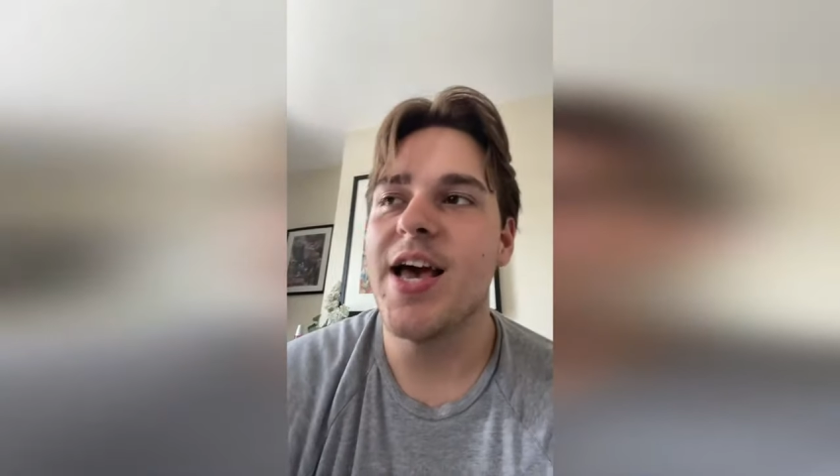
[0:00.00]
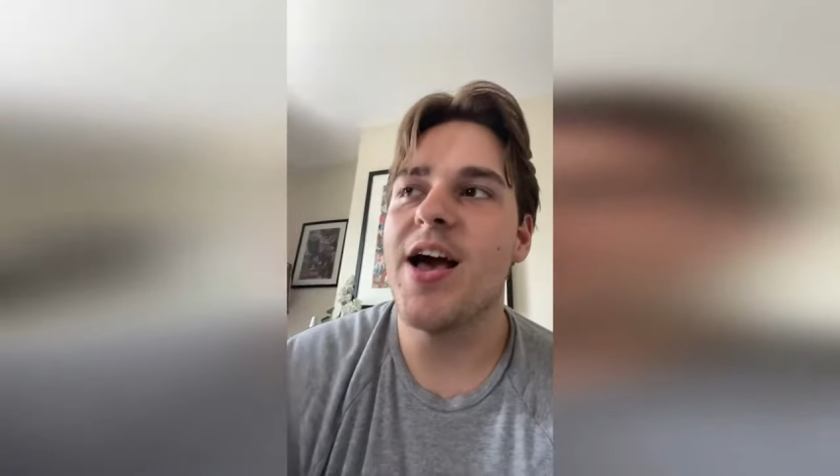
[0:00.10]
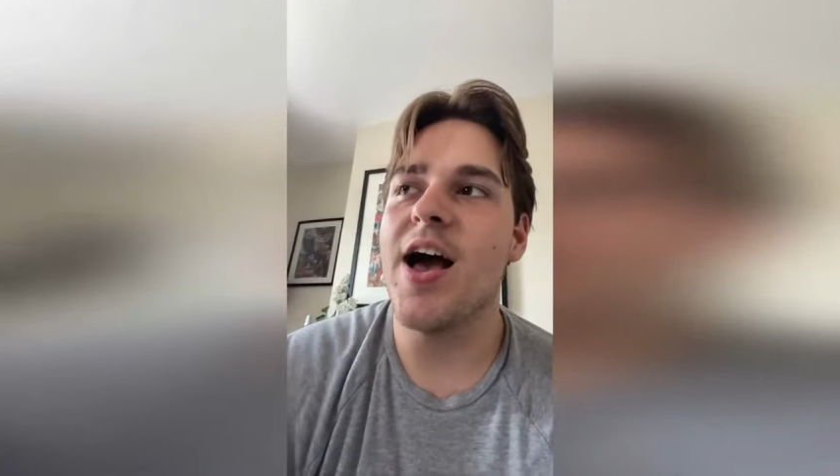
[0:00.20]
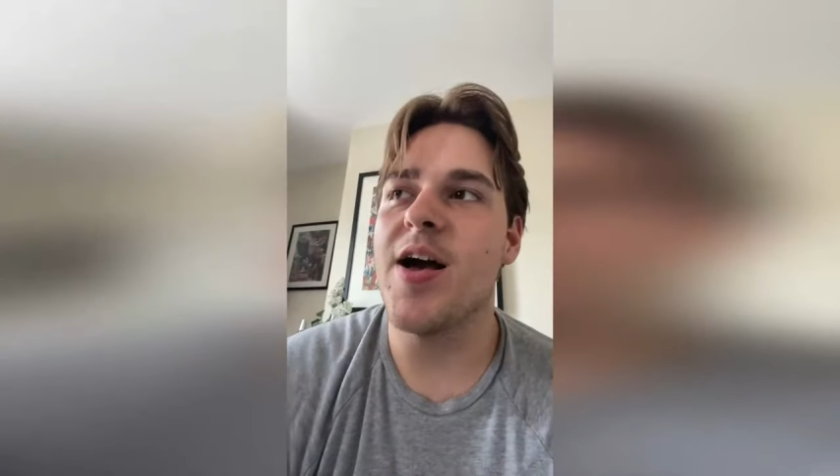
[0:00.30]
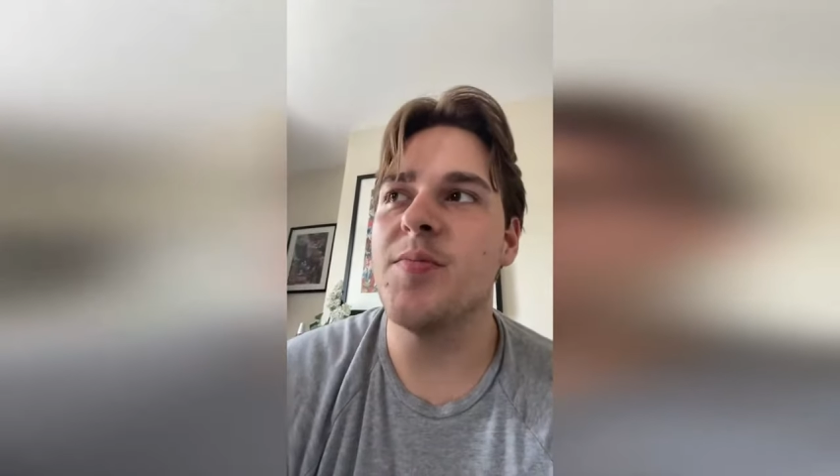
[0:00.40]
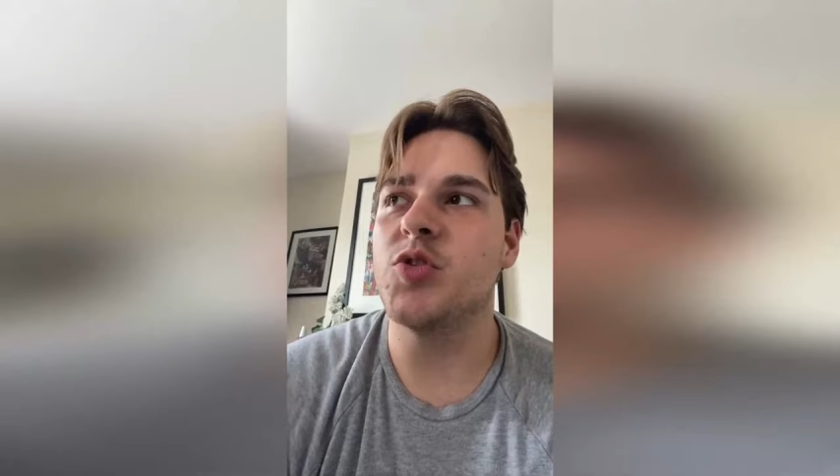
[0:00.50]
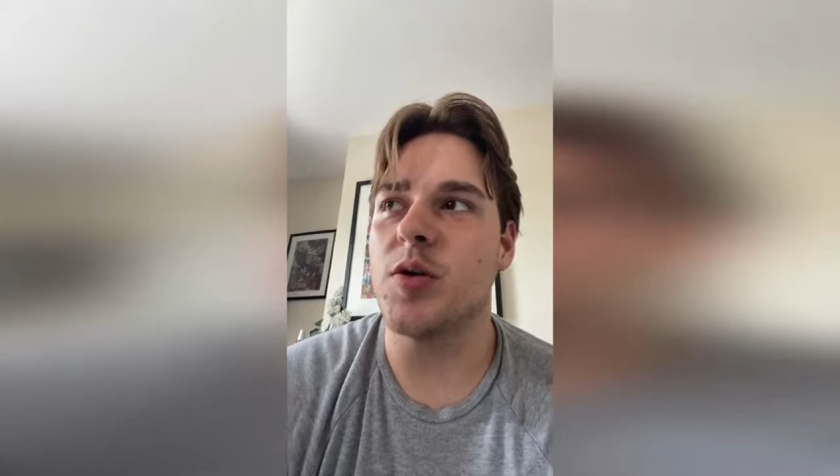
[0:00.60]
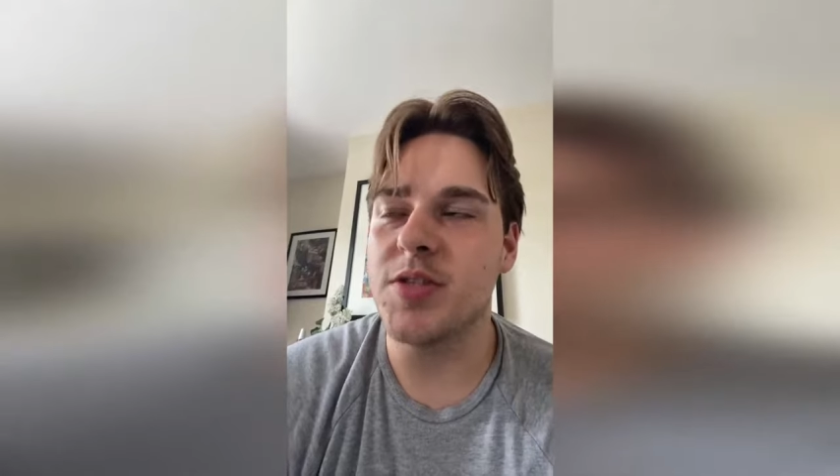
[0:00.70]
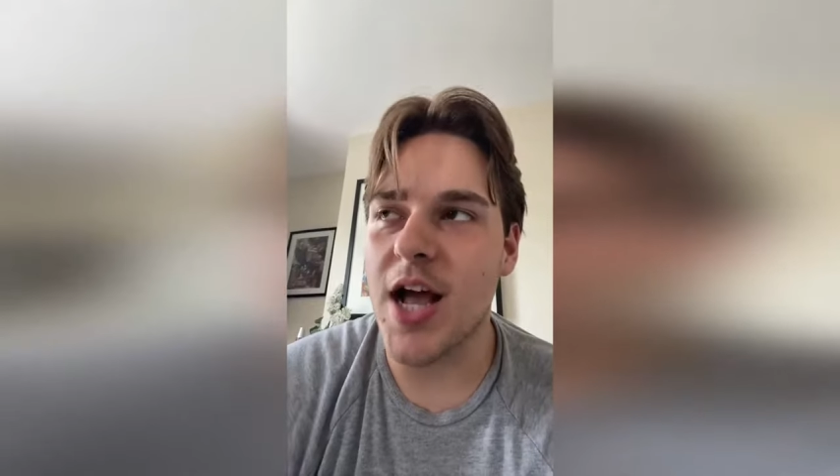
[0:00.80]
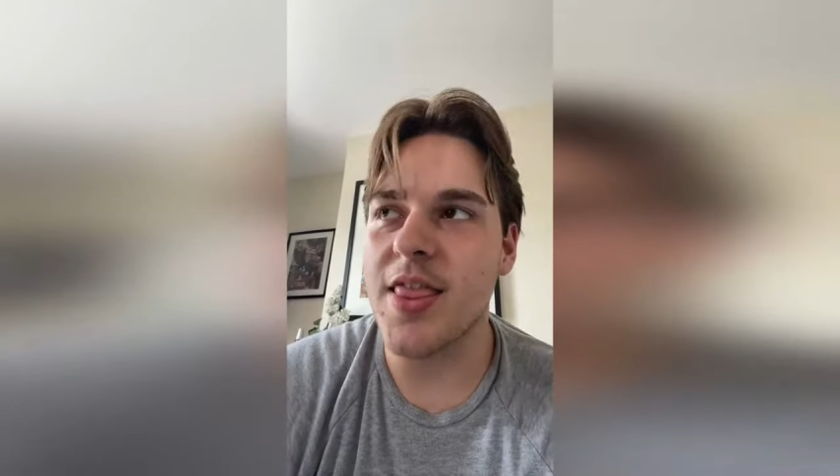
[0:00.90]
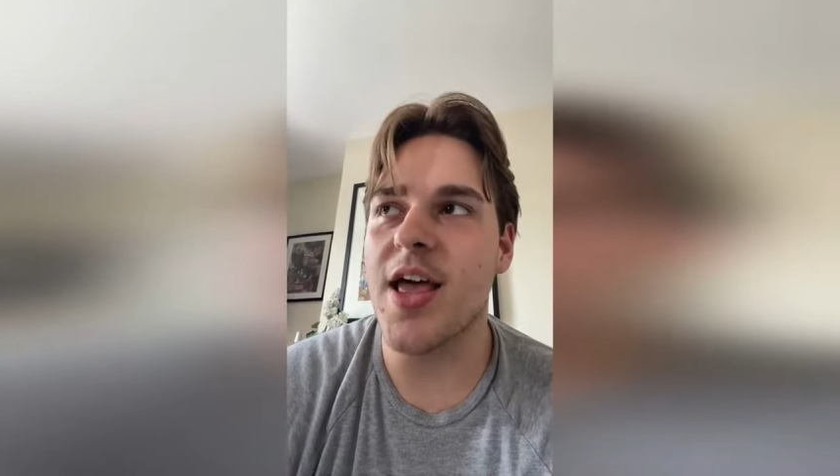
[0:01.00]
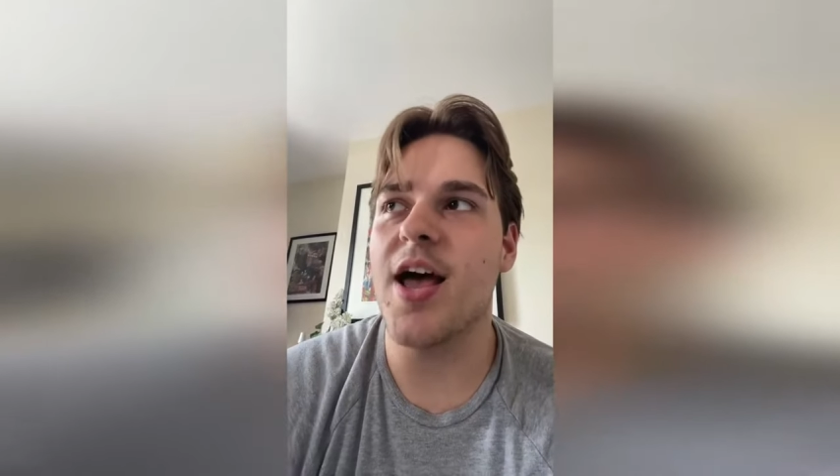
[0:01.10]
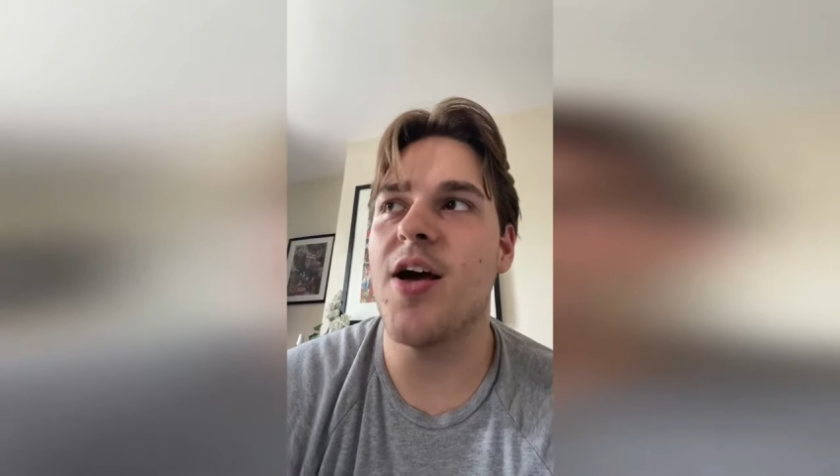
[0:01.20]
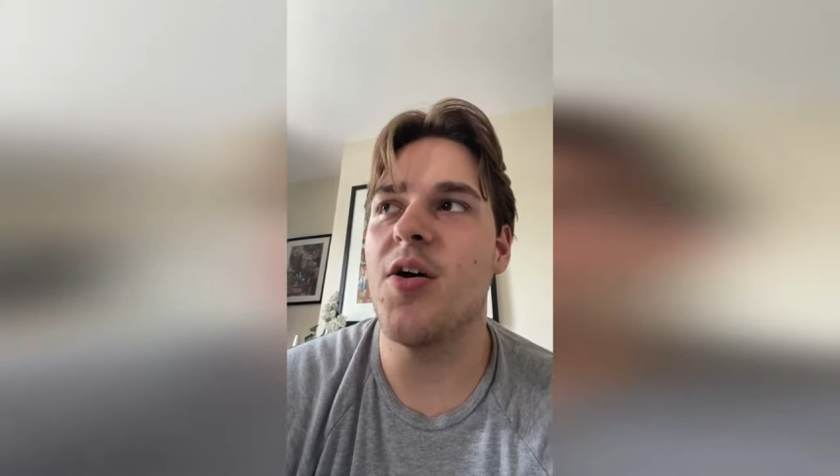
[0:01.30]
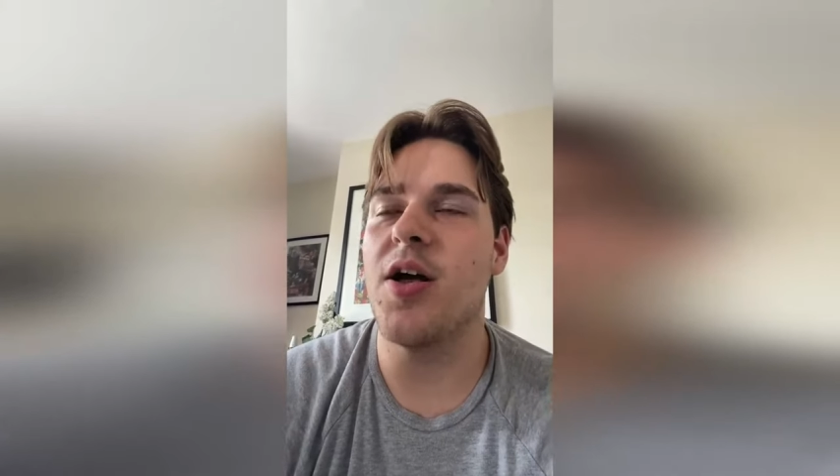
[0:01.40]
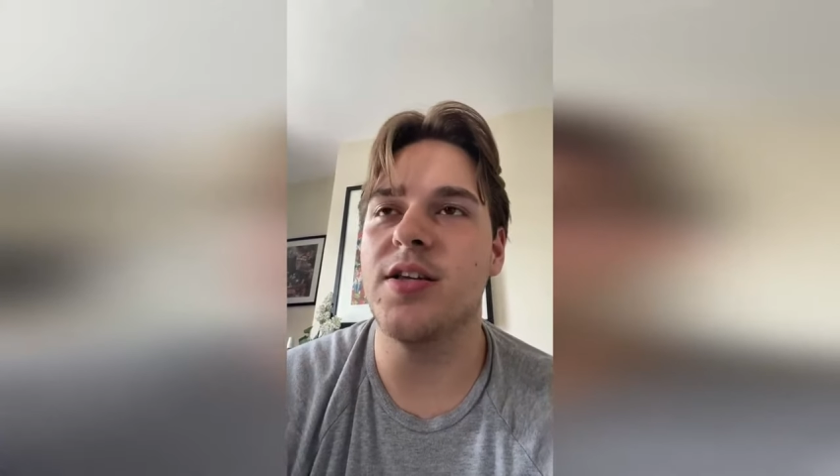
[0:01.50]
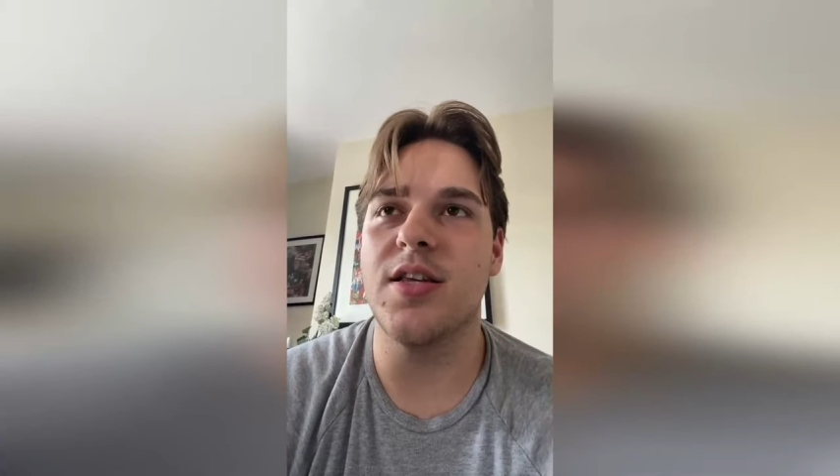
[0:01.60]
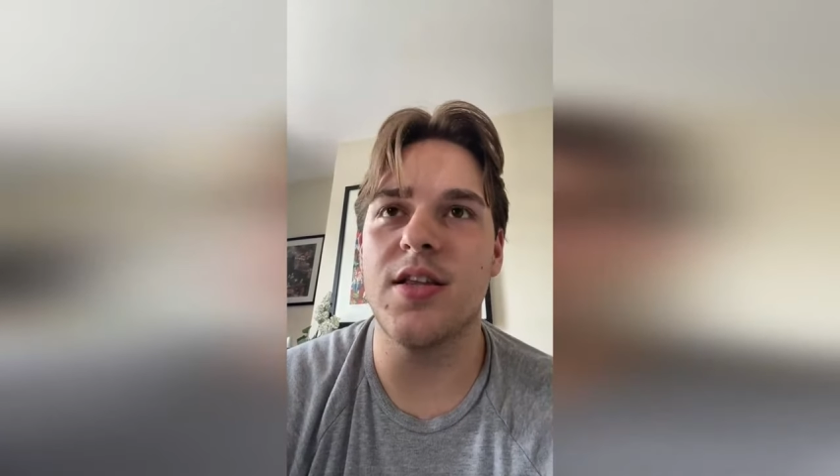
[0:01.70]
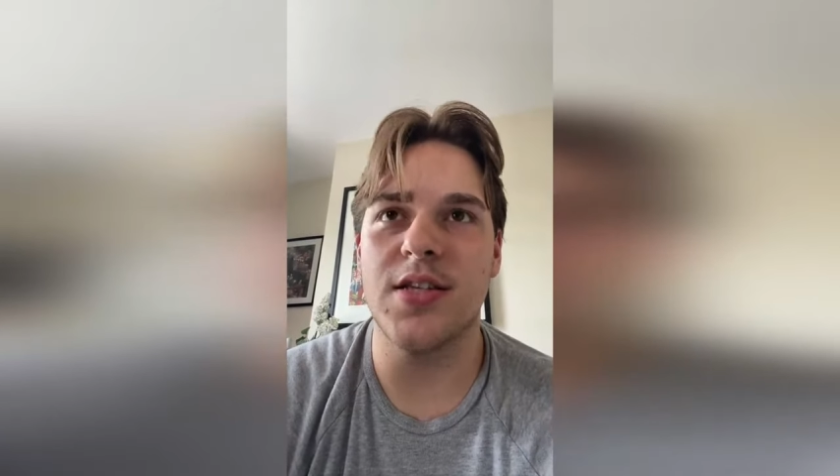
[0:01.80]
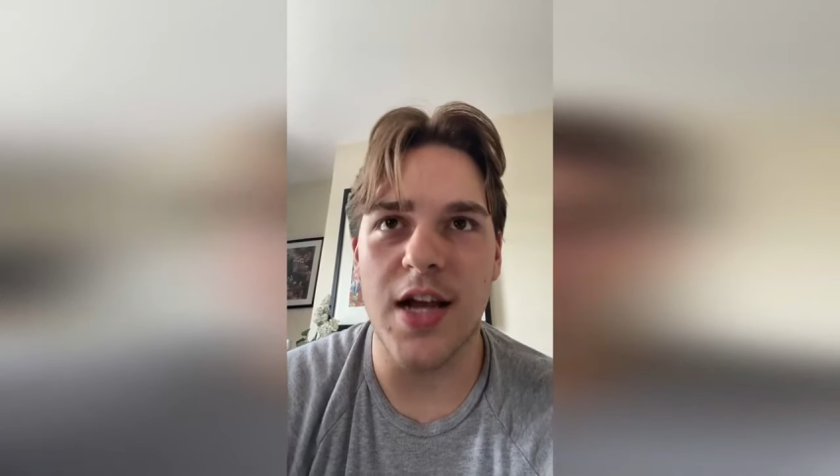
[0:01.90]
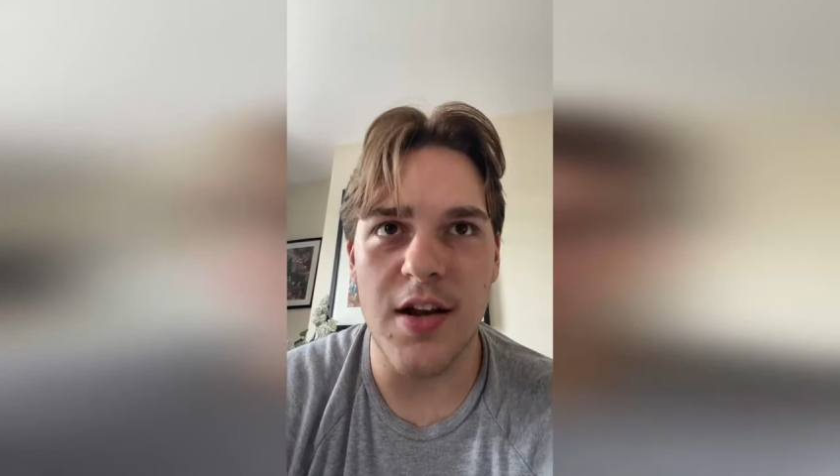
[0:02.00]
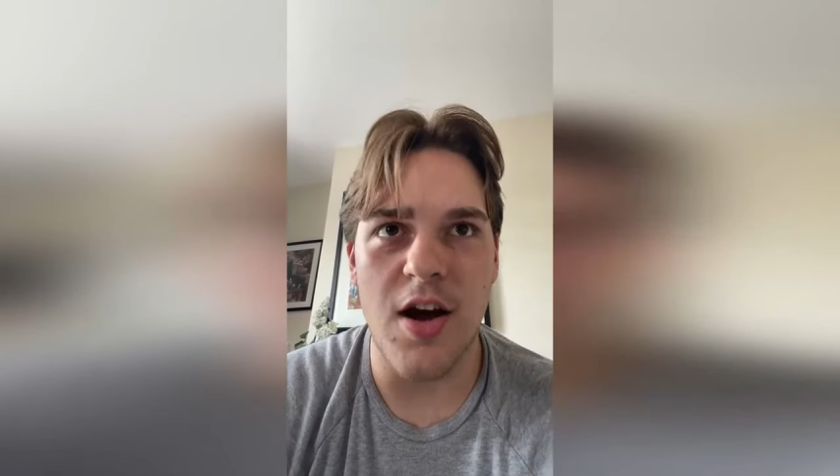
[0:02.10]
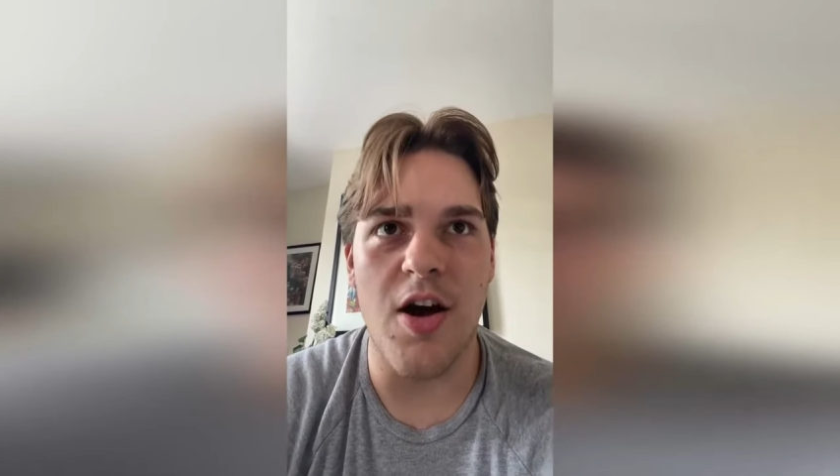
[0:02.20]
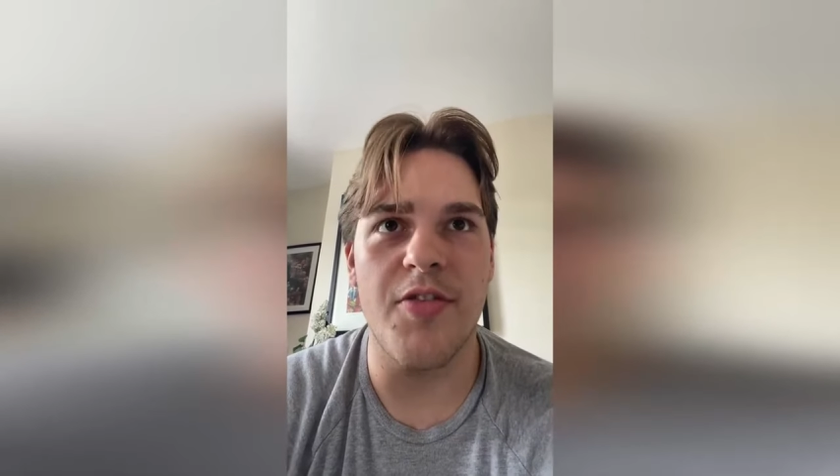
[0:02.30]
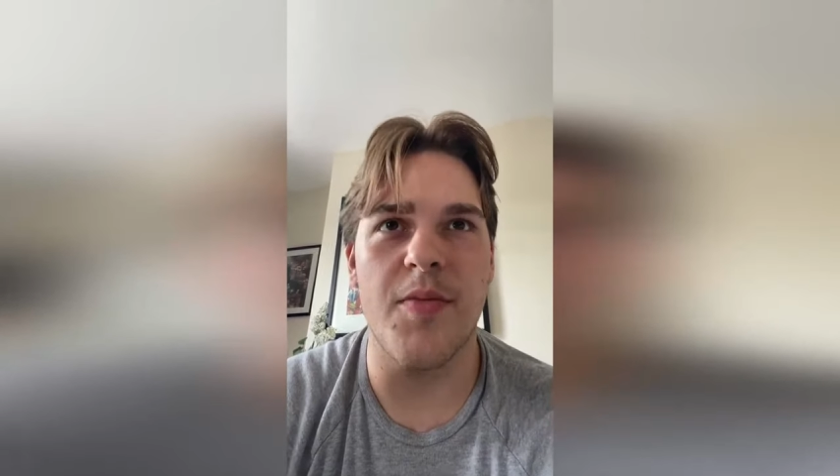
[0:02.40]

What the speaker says: So I'm sat there, it's in the second half.